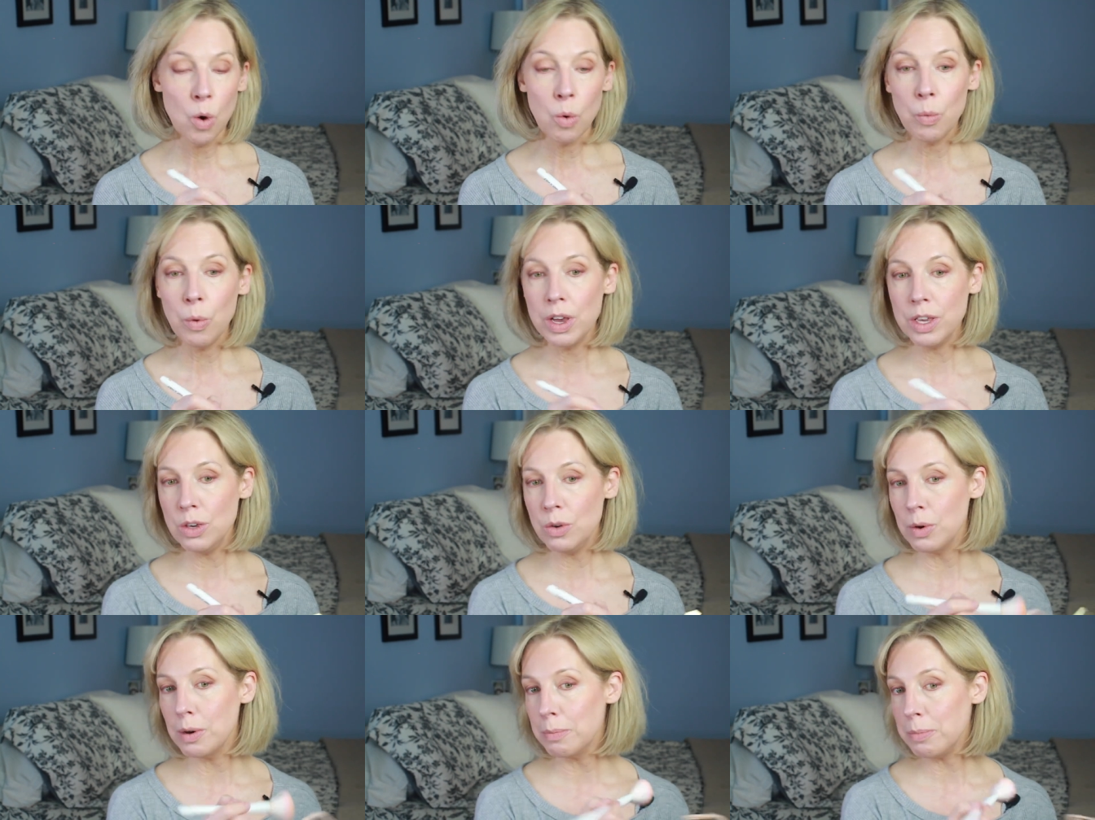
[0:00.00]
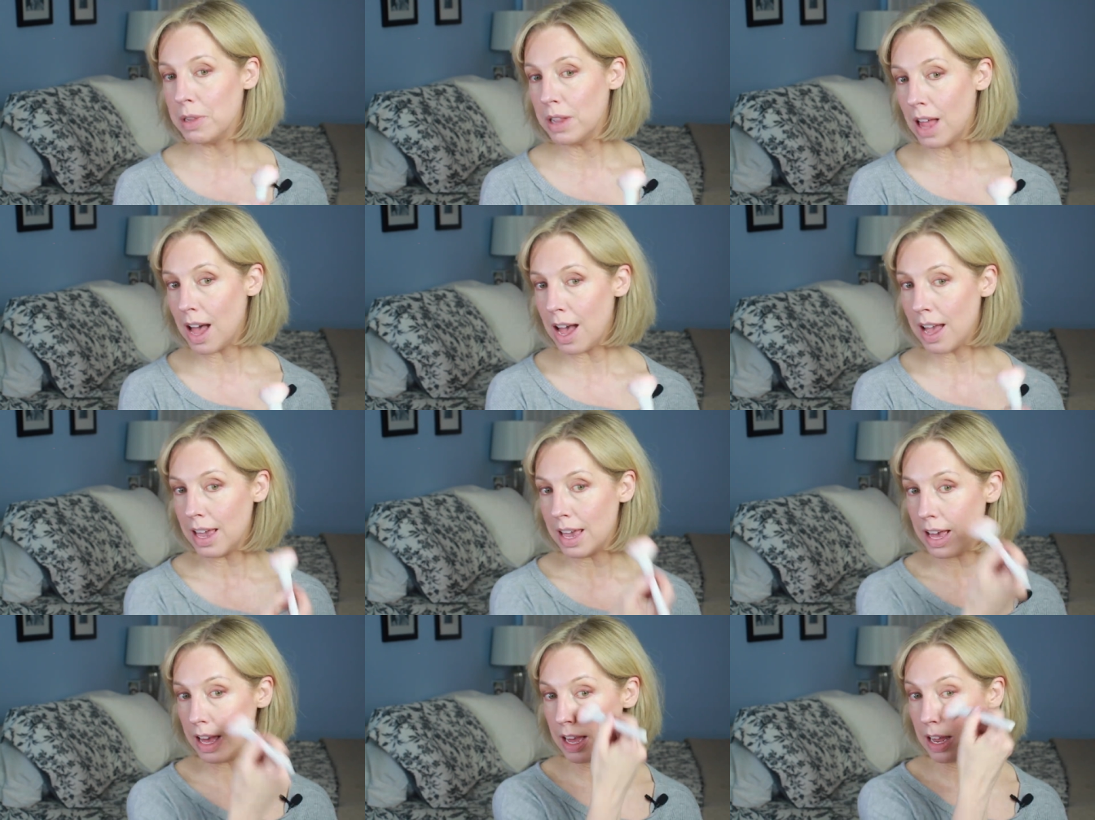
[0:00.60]
When you
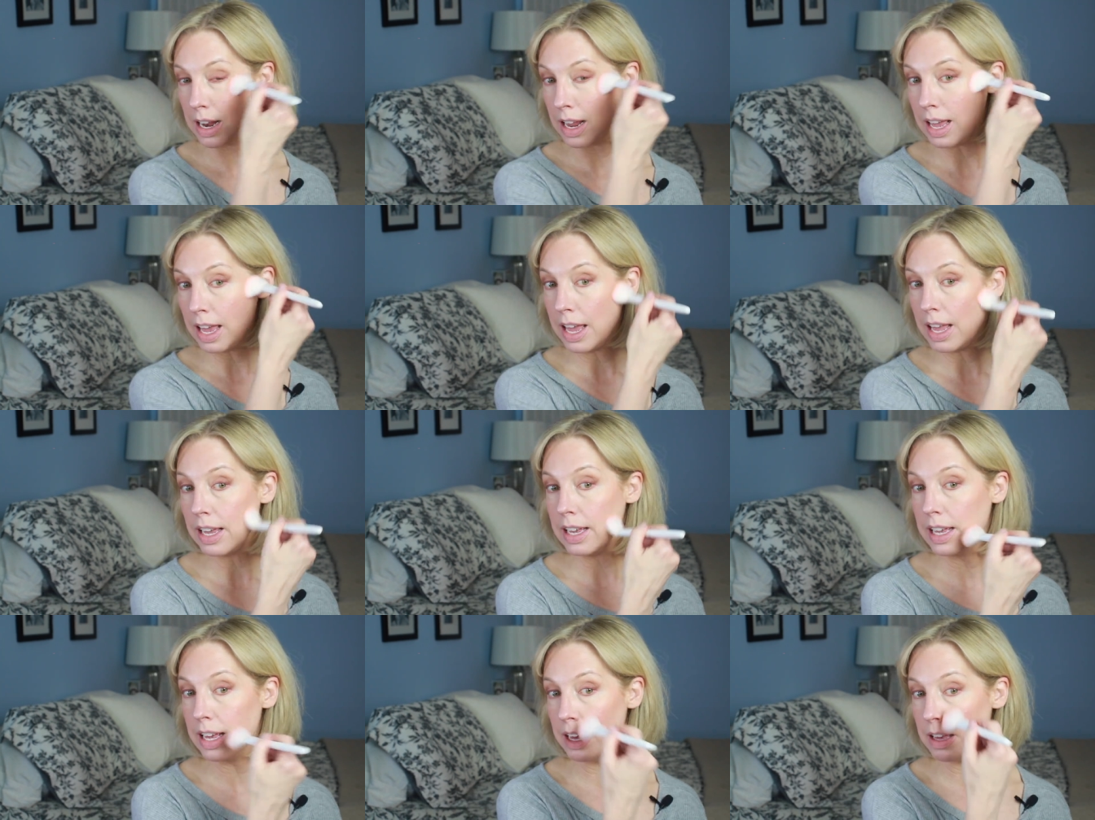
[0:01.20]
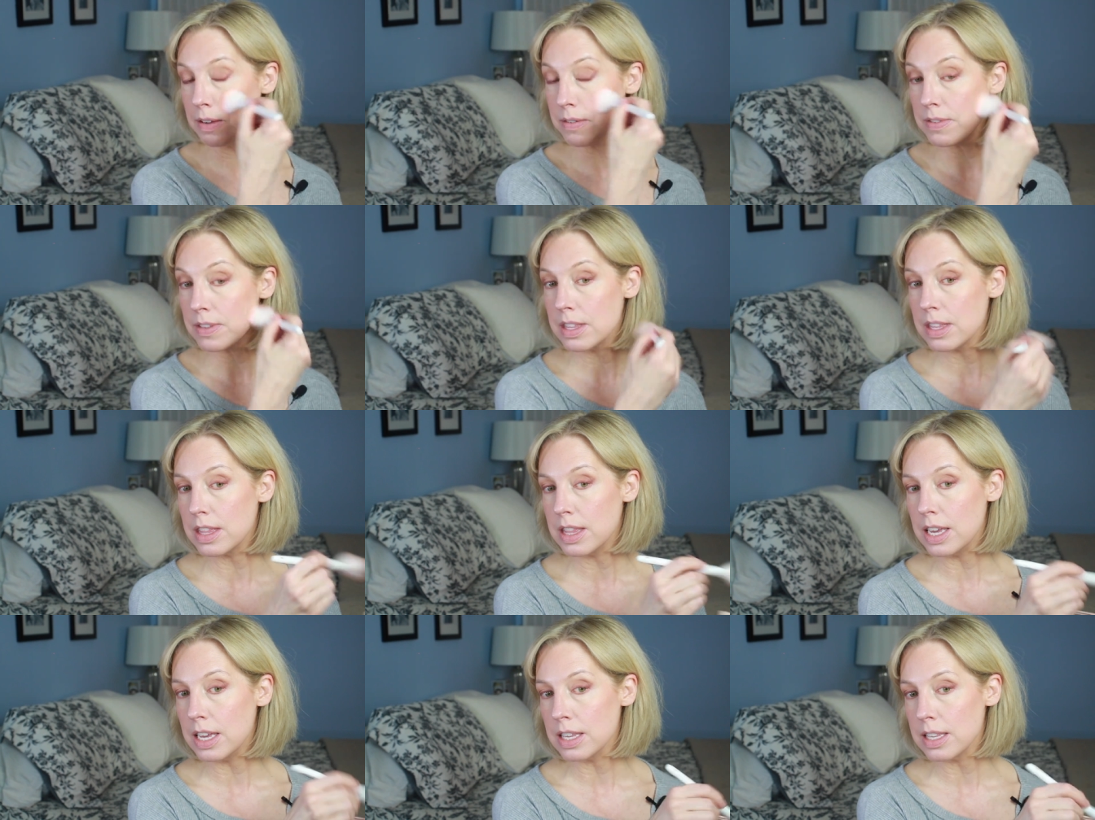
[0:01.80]
apply it, it gives
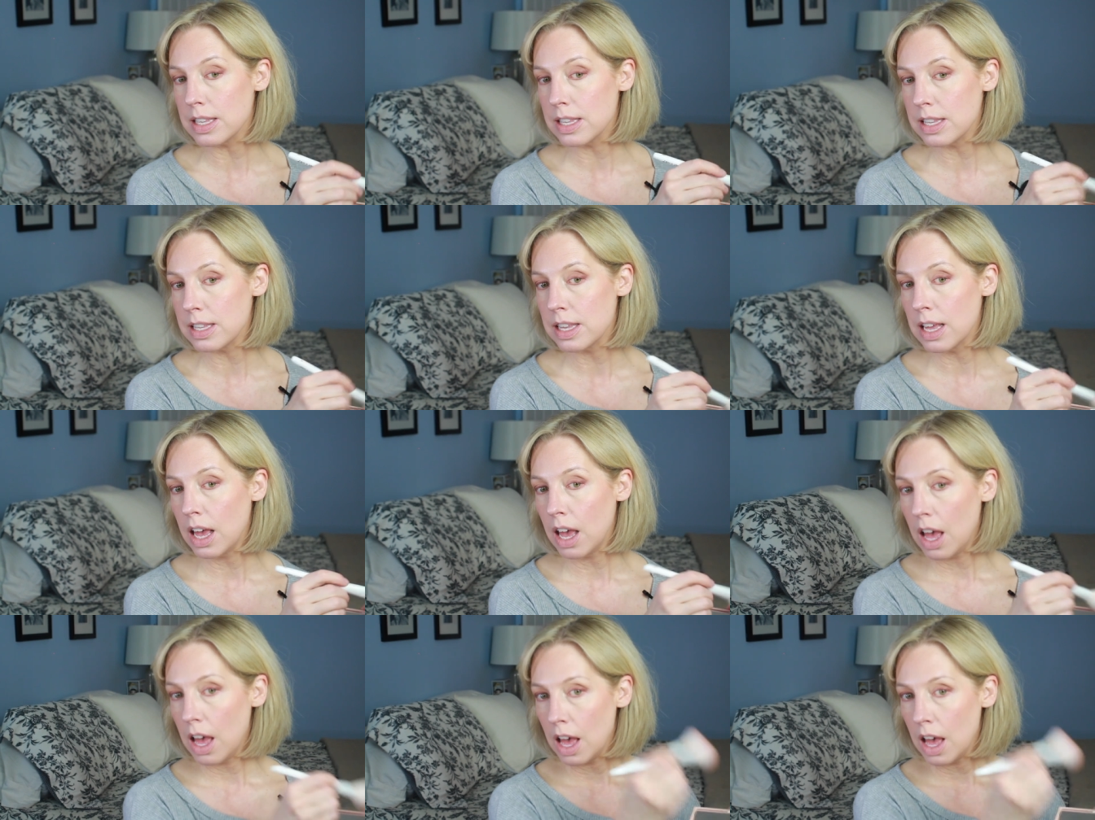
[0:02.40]
this